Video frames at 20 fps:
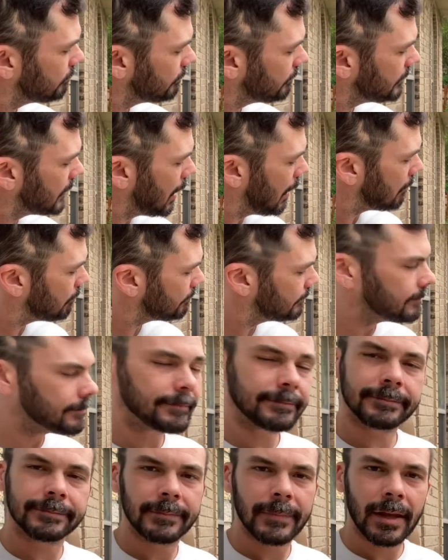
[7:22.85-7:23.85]

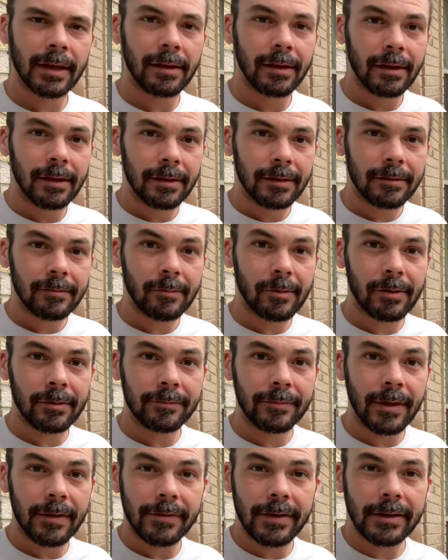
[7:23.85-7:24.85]
Well,
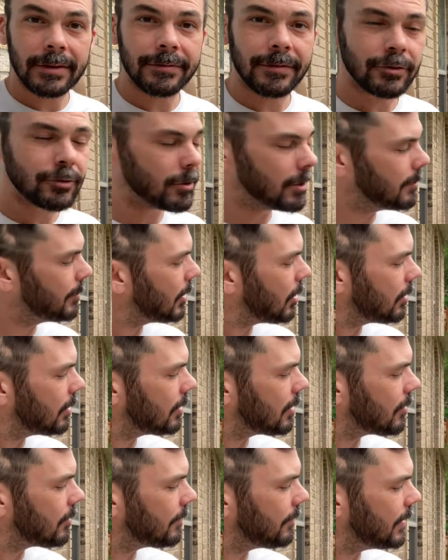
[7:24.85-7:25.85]
thanks for joining me on
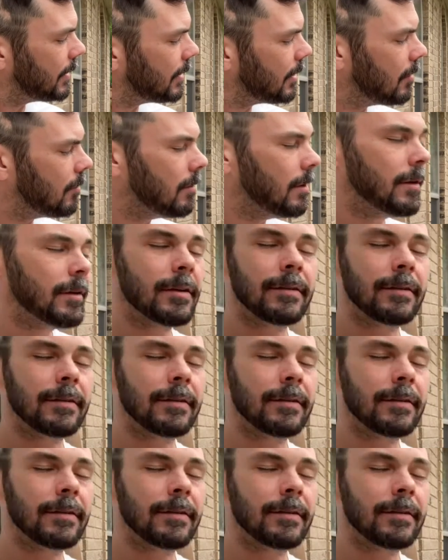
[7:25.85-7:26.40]
another video.